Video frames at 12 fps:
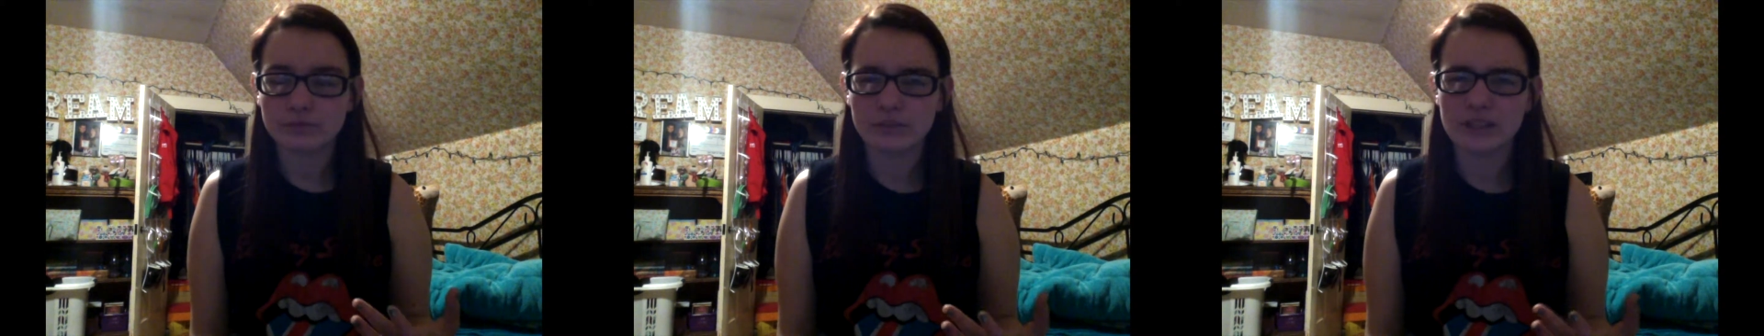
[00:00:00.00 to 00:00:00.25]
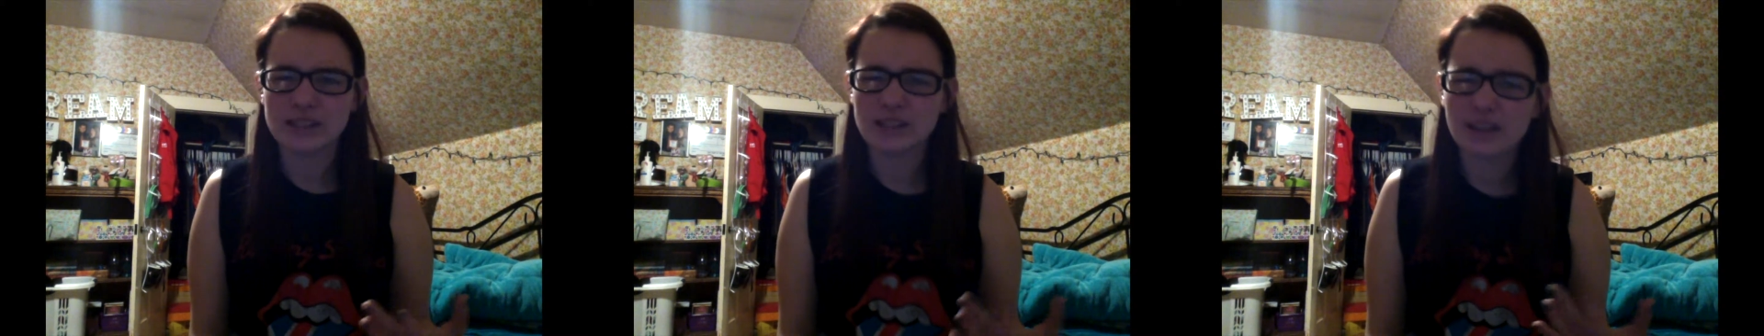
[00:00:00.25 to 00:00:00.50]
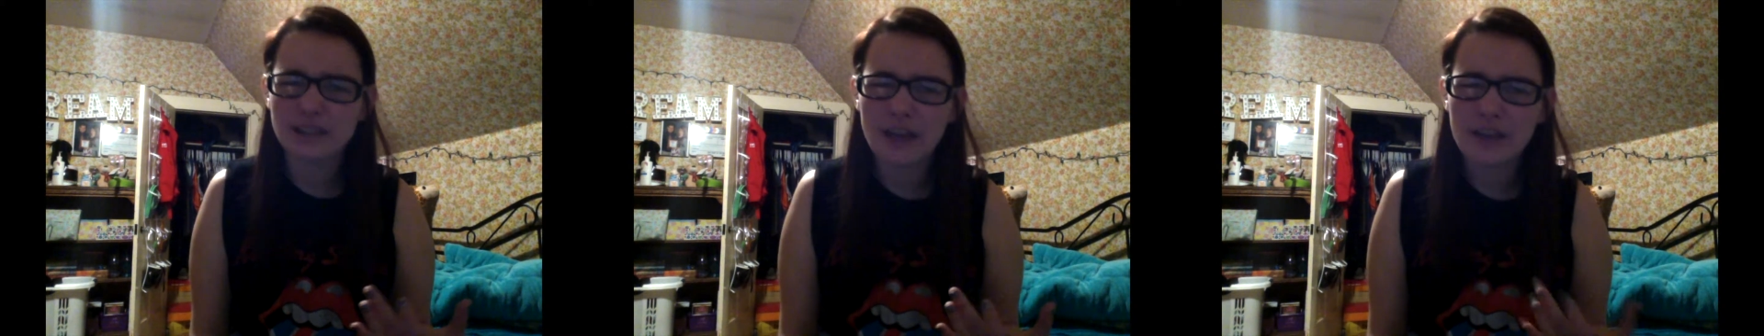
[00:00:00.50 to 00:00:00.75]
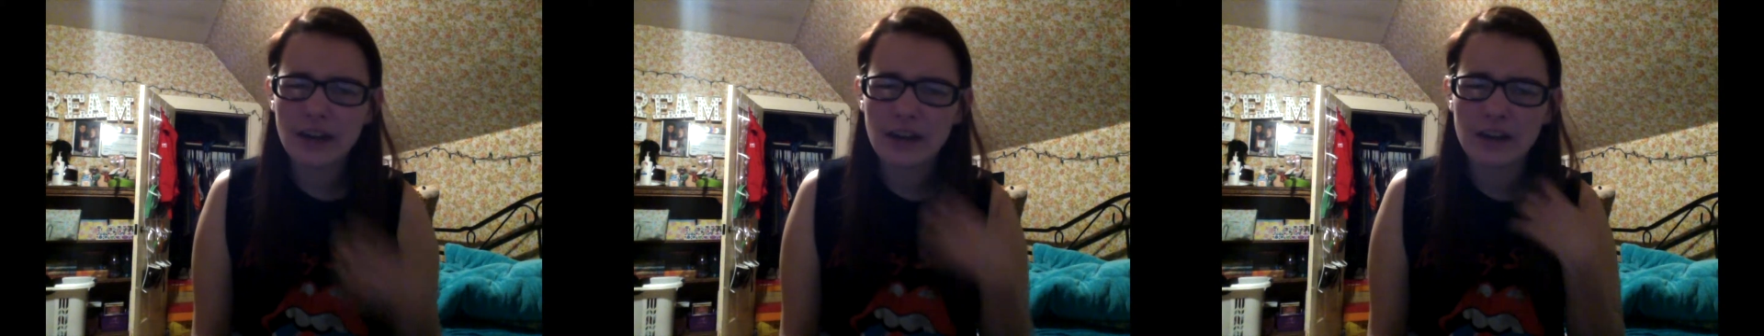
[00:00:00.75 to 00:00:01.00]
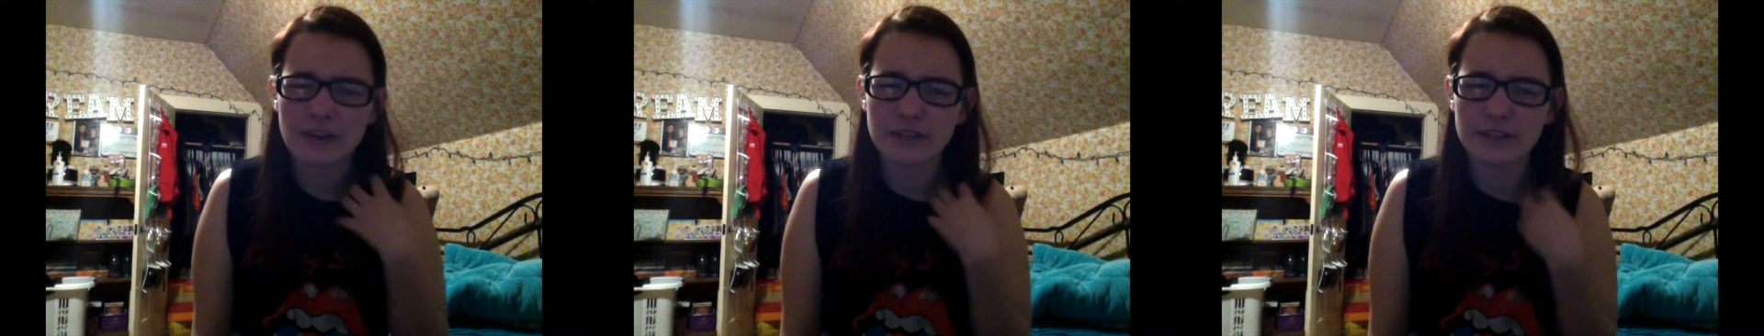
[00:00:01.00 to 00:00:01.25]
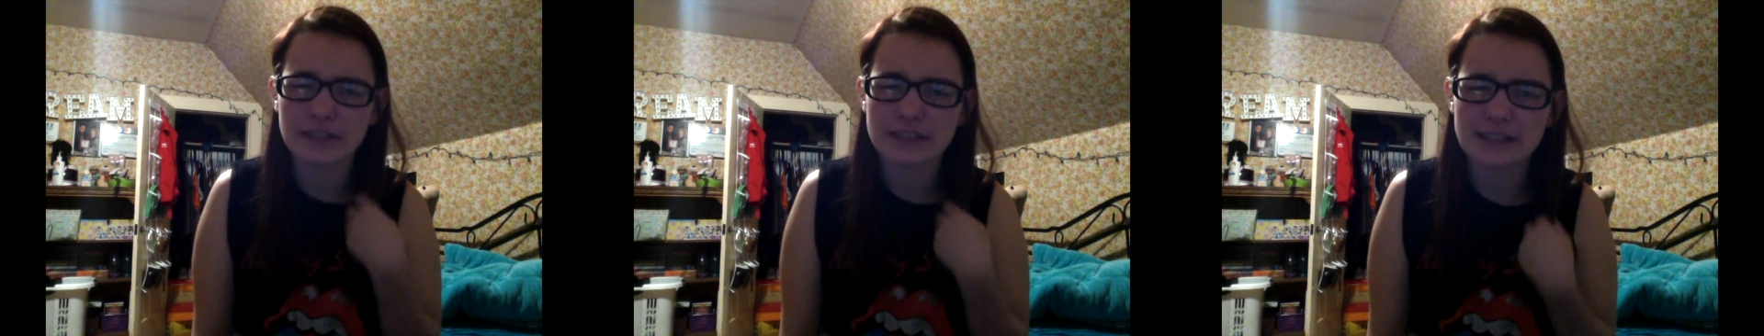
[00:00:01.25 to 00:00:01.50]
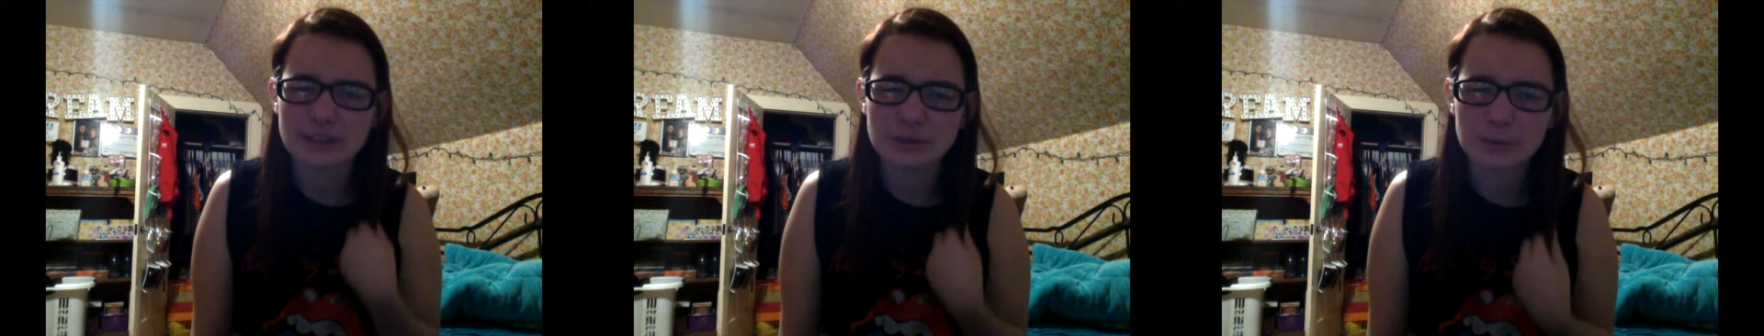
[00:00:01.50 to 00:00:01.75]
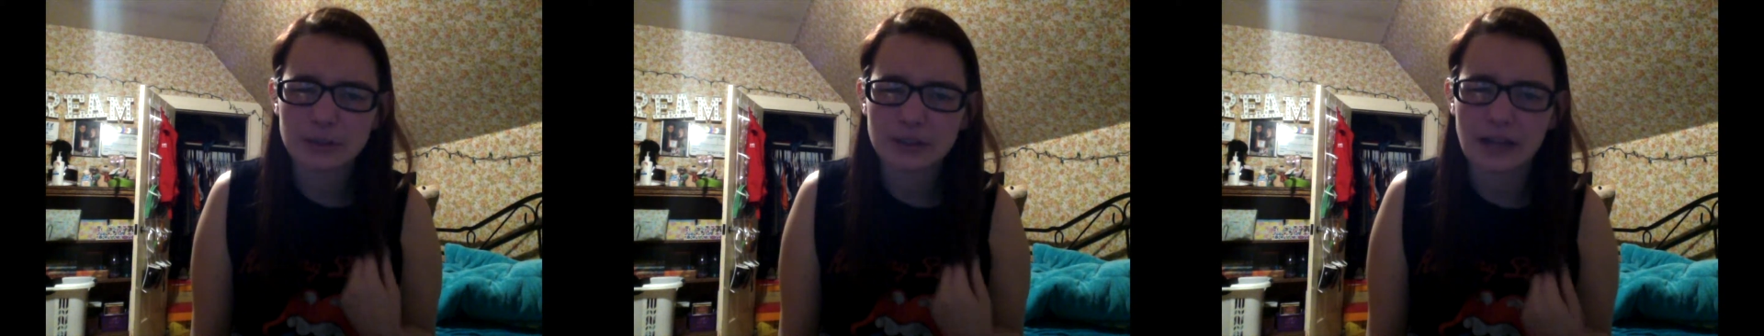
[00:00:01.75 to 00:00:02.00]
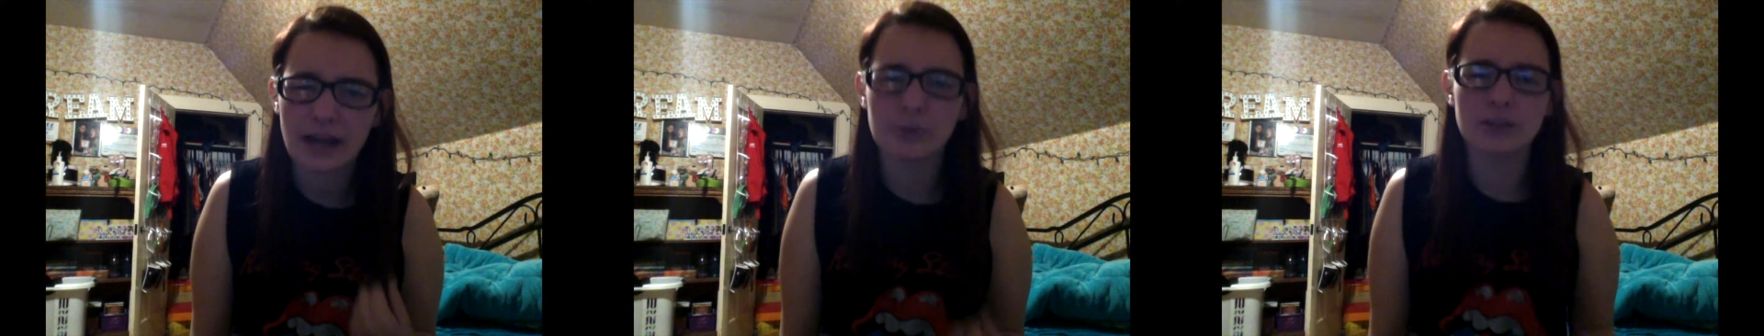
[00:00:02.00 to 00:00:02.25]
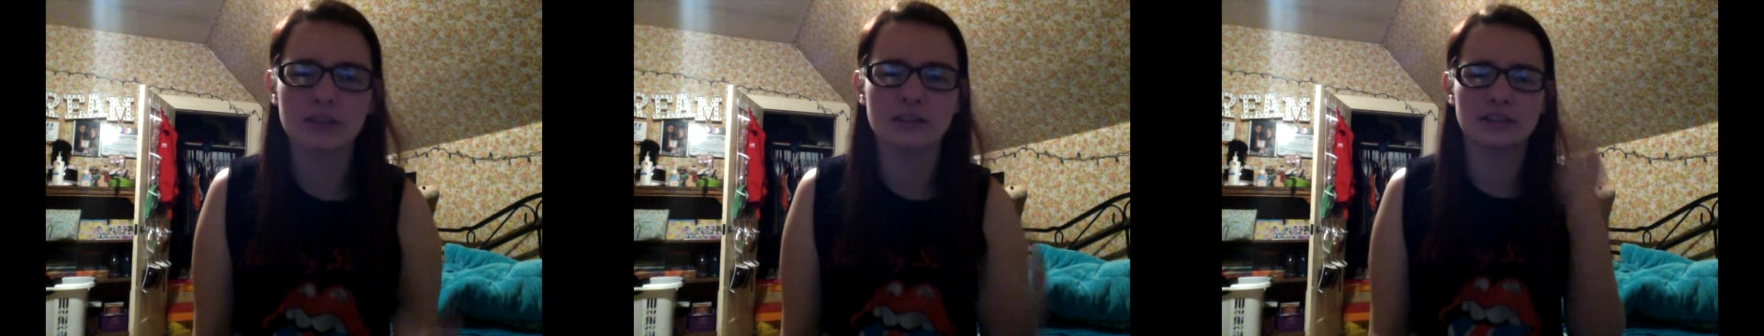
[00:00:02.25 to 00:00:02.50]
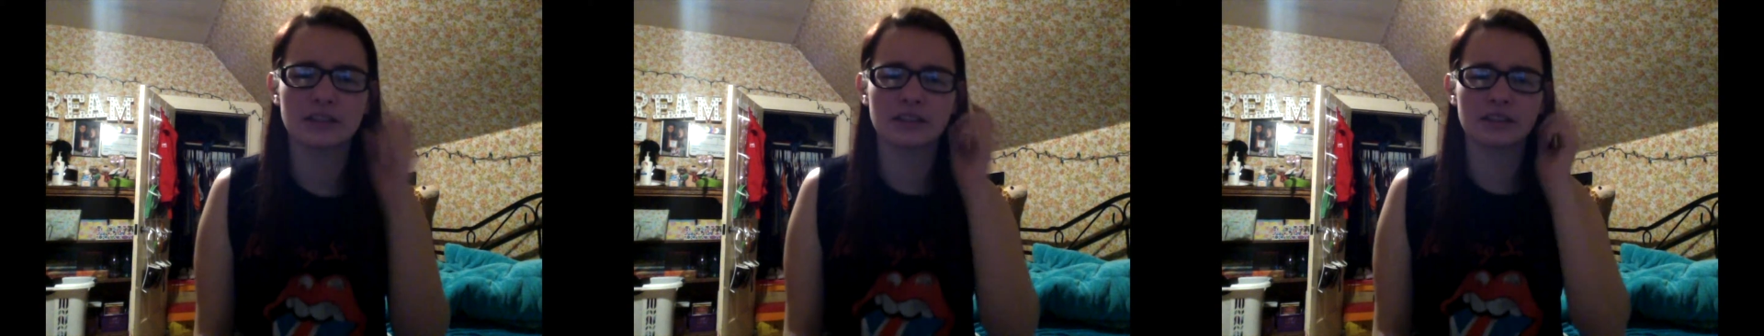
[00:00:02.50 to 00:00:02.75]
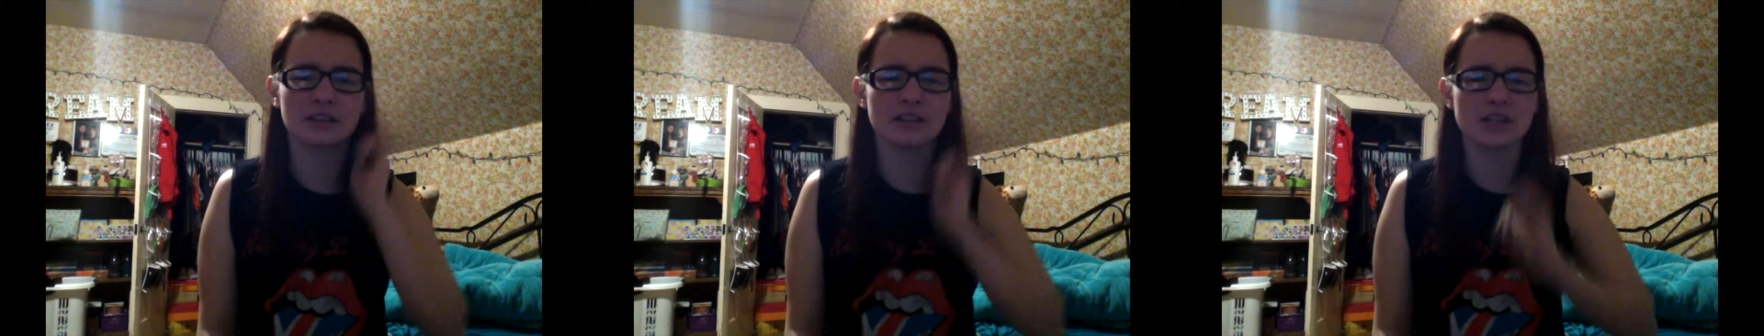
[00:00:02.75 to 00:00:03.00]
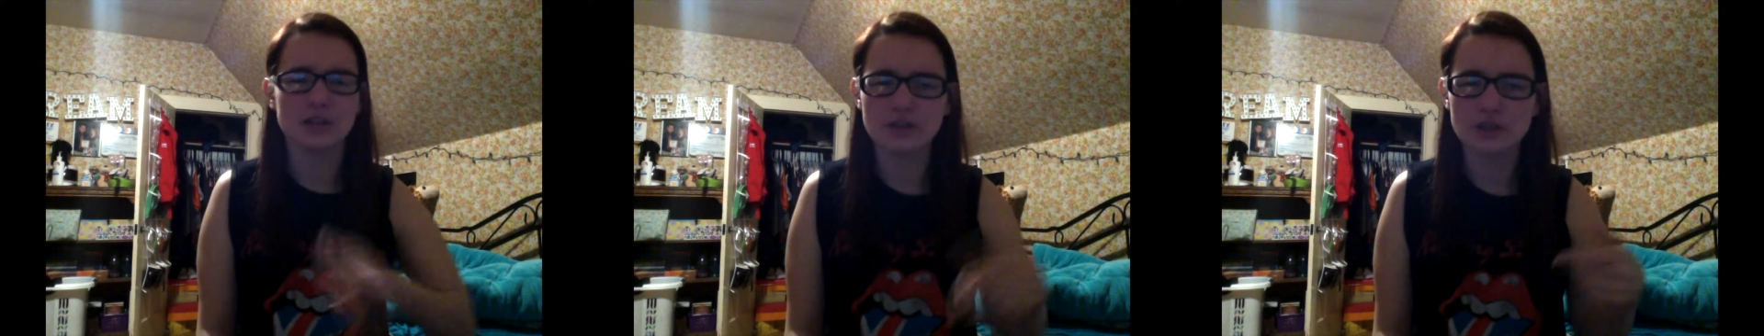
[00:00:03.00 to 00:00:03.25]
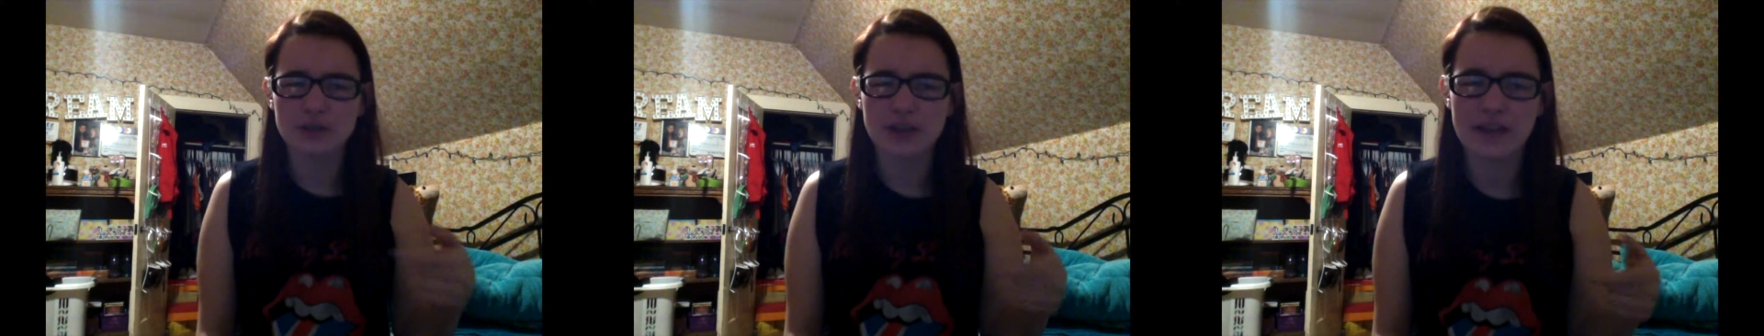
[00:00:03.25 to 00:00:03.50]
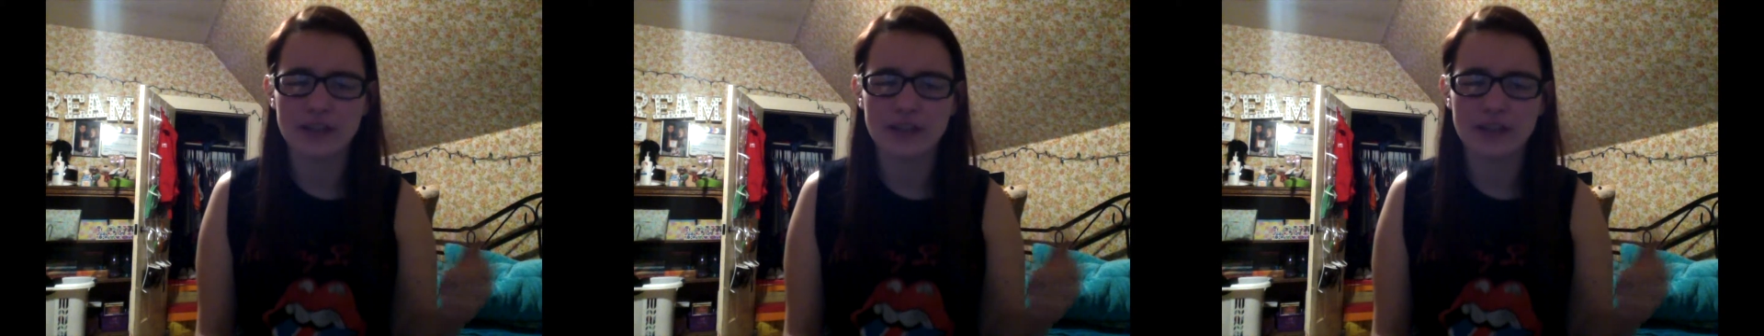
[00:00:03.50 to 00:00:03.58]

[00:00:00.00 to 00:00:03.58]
Is it called healthcare? I feel like that sounds weird now. Do you ever do that?